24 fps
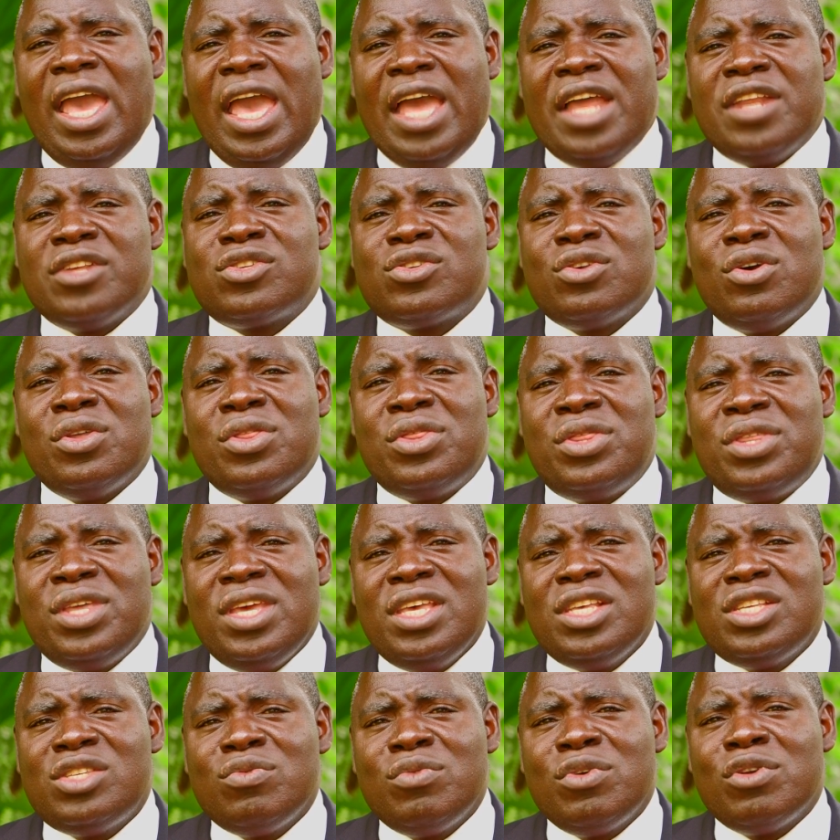And so
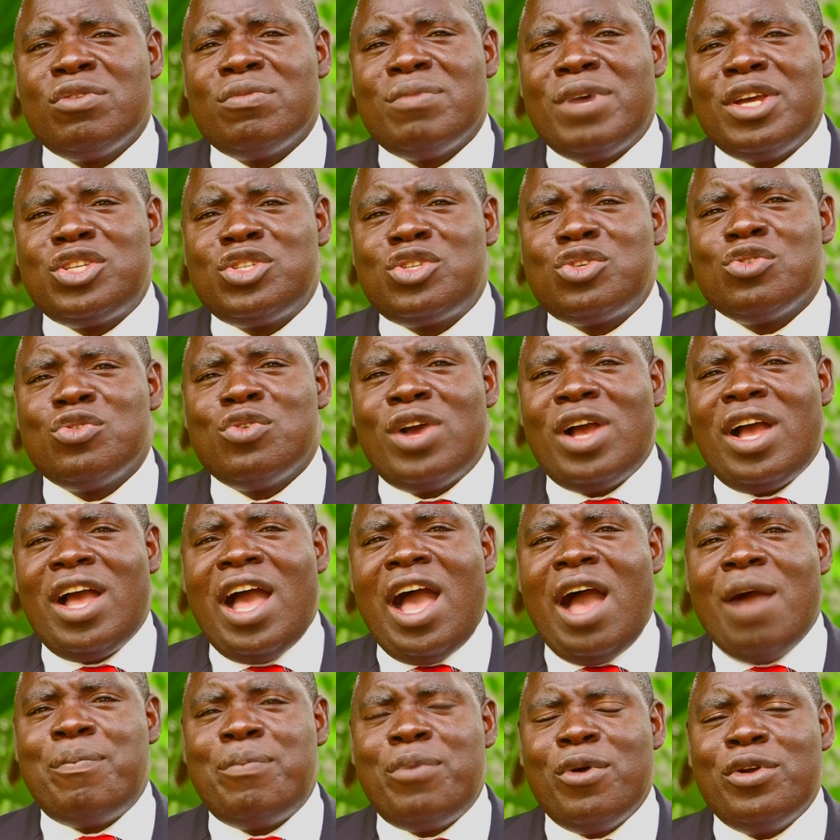this will mature
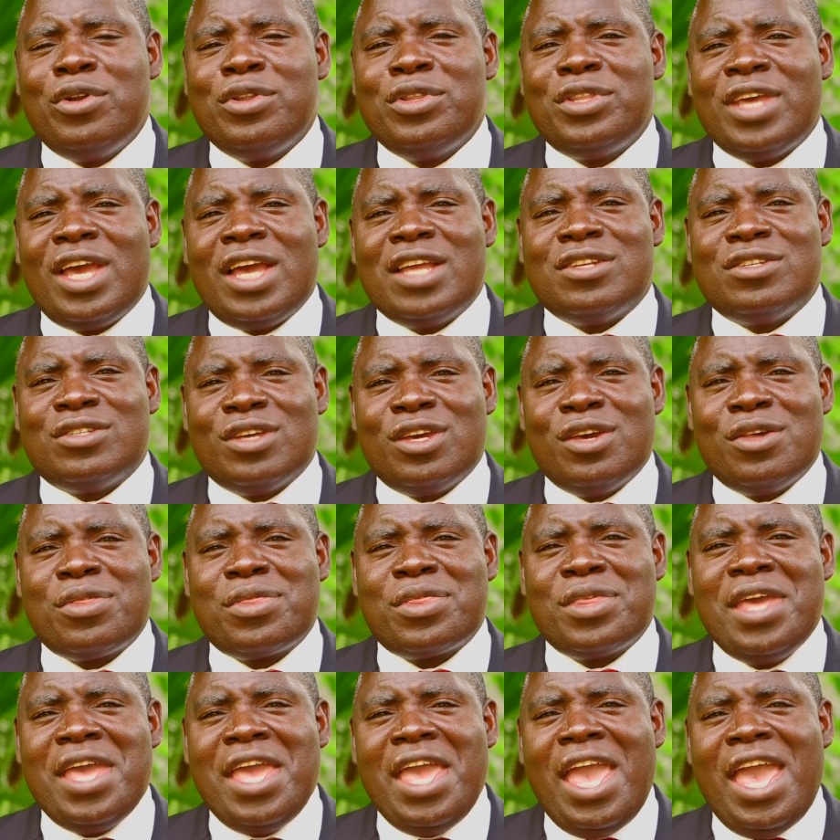upon their
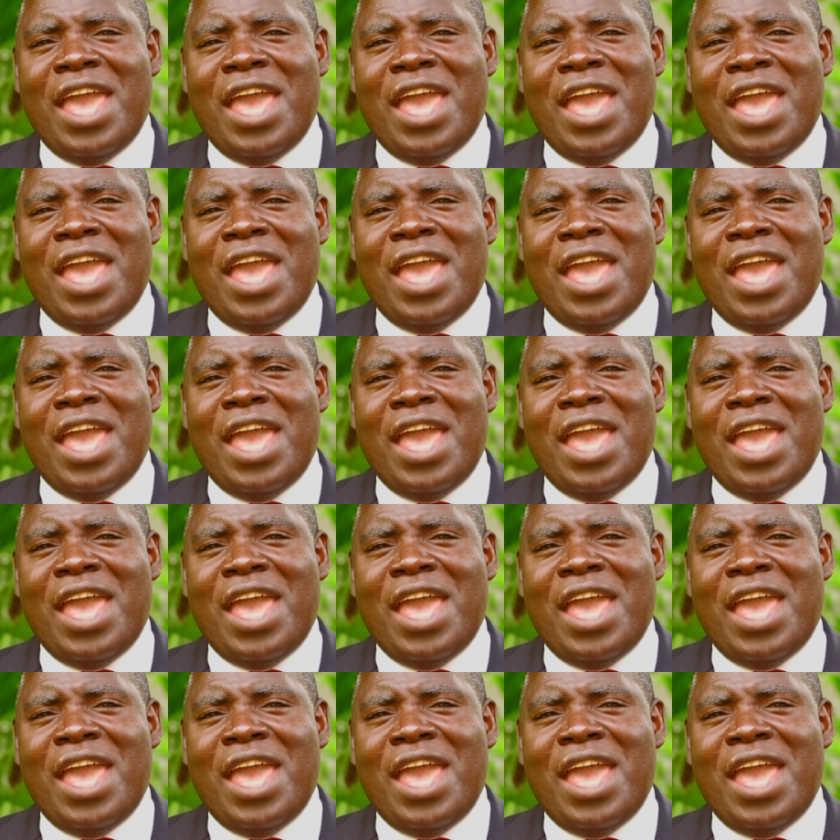death.